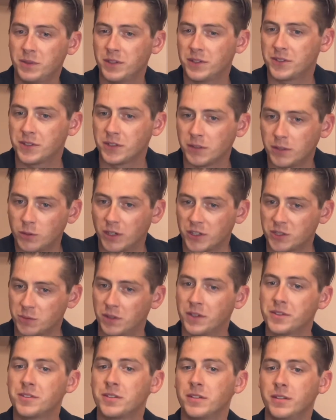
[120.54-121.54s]
may be a silly
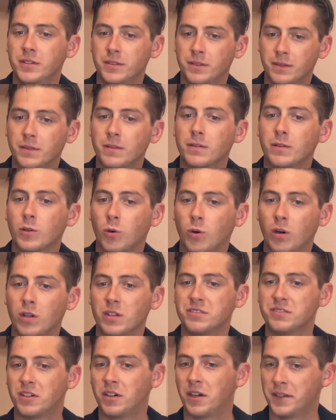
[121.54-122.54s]
question, but I see
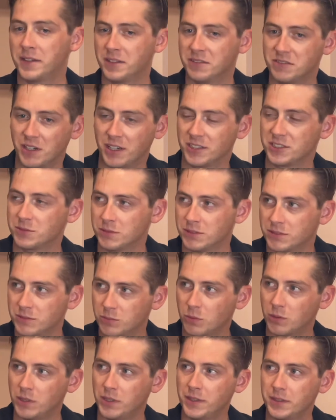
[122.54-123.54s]
qualifying
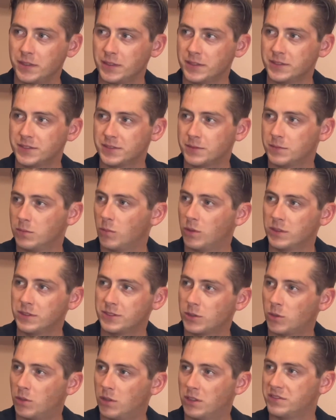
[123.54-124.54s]
investments. What is
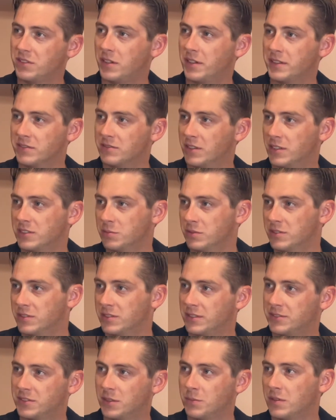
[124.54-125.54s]
a qualifying
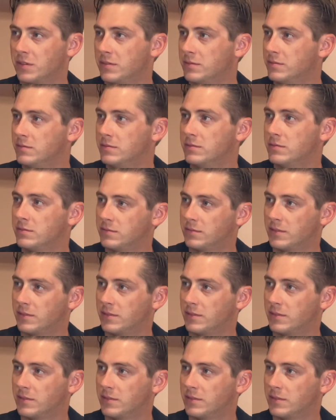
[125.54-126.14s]
investment? Is that something?